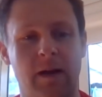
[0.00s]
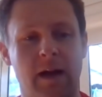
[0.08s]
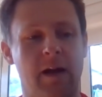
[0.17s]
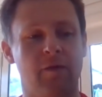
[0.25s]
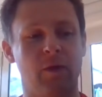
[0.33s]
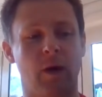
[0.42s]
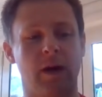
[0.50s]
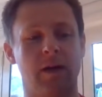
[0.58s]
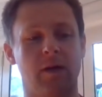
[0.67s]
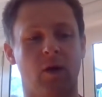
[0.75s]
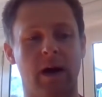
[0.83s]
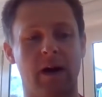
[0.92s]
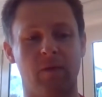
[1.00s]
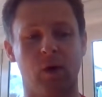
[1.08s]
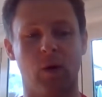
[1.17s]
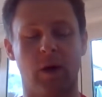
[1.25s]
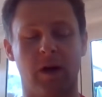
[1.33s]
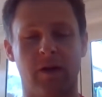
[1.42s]
everyone I've
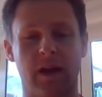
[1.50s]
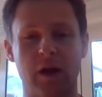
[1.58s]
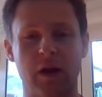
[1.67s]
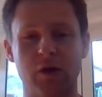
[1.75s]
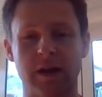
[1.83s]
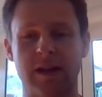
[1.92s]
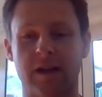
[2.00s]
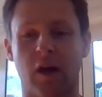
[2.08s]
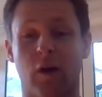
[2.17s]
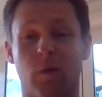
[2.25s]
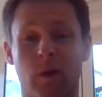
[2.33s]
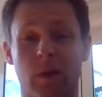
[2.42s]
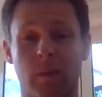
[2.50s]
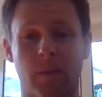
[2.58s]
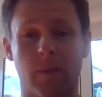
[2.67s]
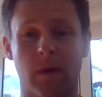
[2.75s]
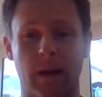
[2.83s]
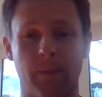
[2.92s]
worked with, they usually start off with
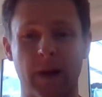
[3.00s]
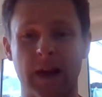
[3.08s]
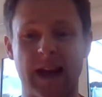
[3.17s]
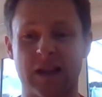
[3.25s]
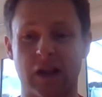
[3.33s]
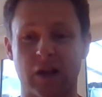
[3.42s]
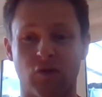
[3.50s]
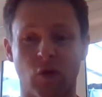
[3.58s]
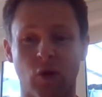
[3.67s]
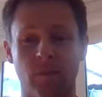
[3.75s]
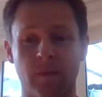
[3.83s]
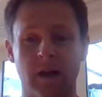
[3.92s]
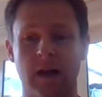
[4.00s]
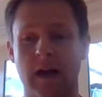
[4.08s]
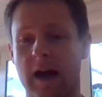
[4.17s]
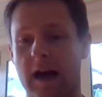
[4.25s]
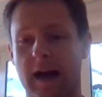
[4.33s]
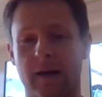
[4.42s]
like a big hiss and a roar,
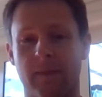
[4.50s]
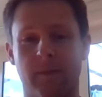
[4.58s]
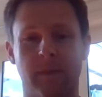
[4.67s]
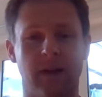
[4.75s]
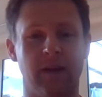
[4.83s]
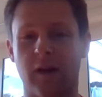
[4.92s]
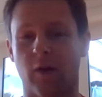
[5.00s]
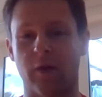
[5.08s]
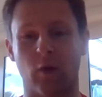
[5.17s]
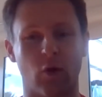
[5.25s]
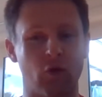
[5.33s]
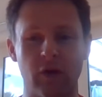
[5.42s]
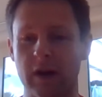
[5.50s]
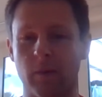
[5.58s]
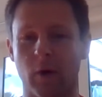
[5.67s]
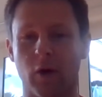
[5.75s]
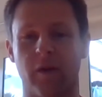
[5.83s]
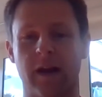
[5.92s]
and they, you know, they're all really
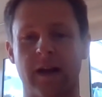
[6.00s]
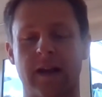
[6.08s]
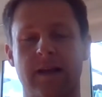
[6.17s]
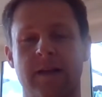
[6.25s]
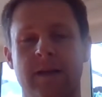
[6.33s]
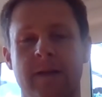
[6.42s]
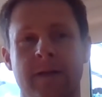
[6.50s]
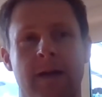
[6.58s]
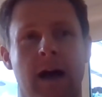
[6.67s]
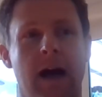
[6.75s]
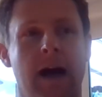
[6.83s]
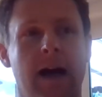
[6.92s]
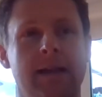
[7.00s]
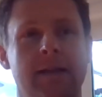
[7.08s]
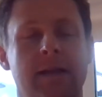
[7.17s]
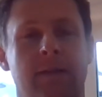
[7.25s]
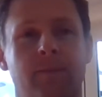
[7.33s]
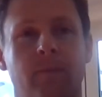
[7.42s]
motivated. And
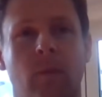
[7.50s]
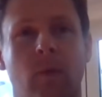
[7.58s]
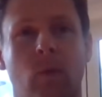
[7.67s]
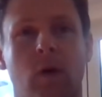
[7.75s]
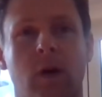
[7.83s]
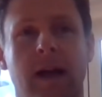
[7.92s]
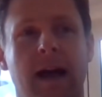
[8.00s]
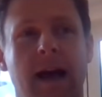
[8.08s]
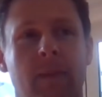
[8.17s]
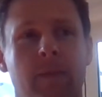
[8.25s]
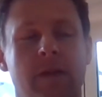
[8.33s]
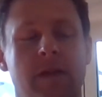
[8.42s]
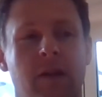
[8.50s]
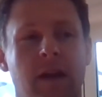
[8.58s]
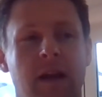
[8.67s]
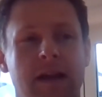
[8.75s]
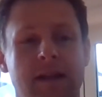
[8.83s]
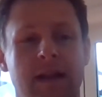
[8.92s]
what kind of happens, I
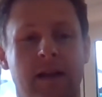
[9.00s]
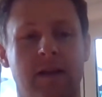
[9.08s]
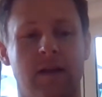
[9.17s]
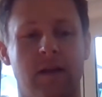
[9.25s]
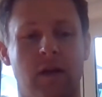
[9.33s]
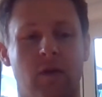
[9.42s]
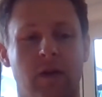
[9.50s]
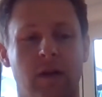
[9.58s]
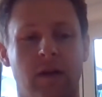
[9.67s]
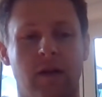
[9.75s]
think, is that, you know,